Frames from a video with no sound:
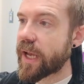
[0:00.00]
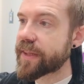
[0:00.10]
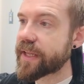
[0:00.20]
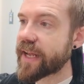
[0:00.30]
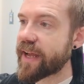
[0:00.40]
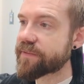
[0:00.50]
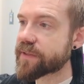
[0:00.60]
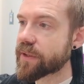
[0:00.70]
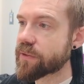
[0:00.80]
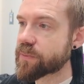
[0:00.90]
and then
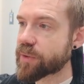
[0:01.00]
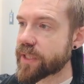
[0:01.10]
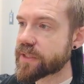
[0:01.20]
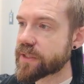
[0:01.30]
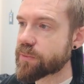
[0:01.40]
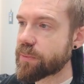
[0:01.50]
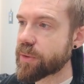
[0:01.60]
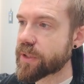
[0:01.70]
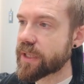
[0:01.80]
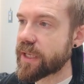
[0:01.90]
after those braces we
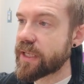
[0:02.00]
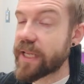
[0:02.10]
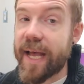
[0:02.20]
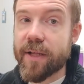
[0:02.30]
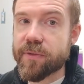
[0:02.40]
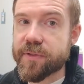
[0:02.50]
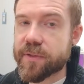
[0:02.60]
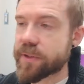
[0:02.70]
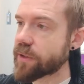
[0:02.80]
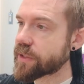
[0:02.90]
put an
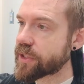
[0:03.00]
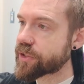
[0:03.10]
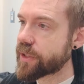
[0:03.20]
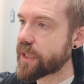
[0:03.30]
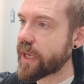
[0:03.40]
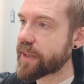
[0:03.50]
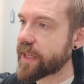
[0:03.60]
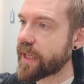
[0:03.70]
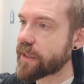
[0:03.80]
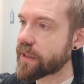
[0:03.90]
else condition and
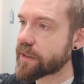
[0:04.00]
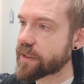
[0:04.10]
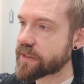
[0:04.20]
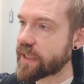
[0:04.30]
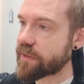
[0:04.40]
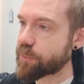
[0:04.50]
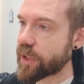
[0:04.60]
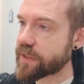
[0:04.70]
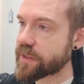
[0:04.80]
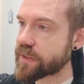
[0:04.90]
then another set of
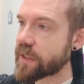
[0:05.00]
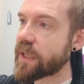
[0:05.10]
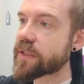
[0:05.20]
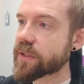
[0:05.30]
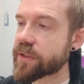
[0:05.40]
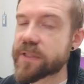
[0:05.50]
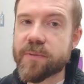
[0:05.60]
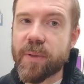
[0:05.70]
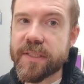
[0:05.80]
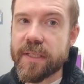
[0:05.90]
braces. So this is
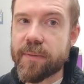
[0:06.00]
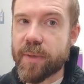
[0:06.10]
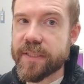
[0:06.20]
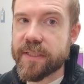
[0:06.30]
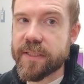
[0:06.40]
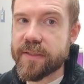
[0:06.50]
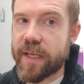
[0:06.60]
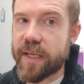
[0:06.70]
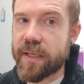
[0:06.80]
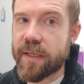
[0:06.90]
basically
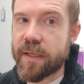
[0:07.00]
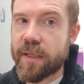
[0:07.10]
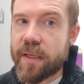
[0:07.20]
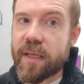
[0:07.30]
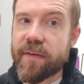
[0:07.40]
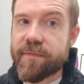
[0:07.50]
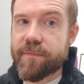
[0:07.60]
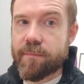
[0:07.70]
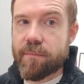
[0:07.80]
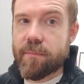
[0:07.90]
saying if
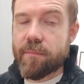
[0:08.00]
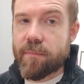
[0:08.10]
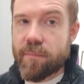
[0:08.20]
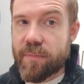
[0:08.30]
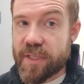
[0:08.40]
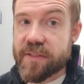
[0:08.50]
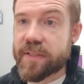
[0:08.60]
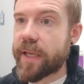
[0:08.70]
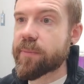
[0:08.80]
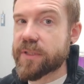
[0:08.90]
this
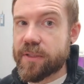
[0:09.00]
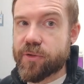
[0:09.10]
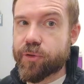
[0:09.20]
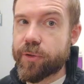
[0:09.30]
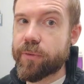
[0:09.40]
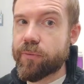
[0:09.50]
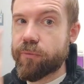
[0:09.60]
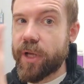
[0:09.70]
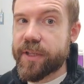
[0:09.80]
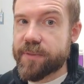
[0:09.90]
statement is true,
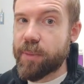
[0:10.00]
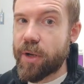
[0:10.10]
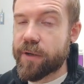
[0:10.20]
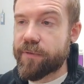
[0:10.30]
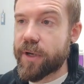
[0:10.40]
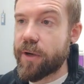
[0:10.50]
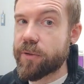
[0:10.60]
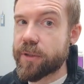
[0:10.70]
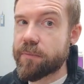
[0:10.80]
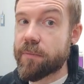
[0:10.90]
run this block of
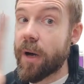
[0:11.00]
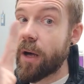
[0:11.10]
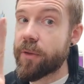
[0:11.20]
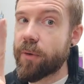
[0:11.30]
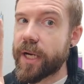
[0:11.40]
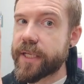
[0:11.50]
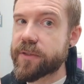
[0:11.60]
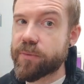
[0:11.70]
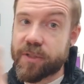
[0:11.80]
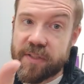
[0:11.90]
code.
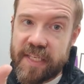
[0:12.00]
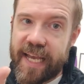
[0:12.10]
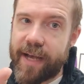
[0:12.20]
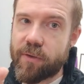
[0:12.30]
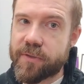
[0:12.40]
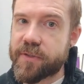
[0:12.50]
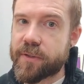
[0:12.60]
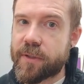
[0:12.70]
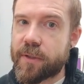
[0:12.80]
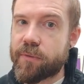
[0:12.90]
Otherwise, which is the
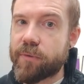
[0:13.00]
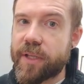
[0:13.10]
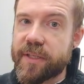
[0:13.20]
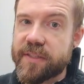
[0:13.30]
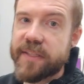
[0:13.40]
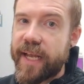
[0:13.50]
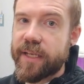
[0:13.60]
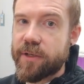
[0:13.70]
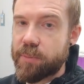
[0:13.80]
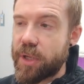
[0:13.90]
else, run this
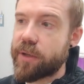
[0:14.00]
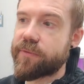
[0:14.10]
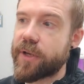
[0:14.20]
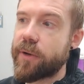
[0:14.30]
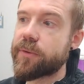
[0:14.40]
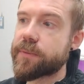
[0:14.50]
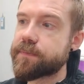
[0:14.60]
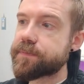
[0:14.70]
second block of code.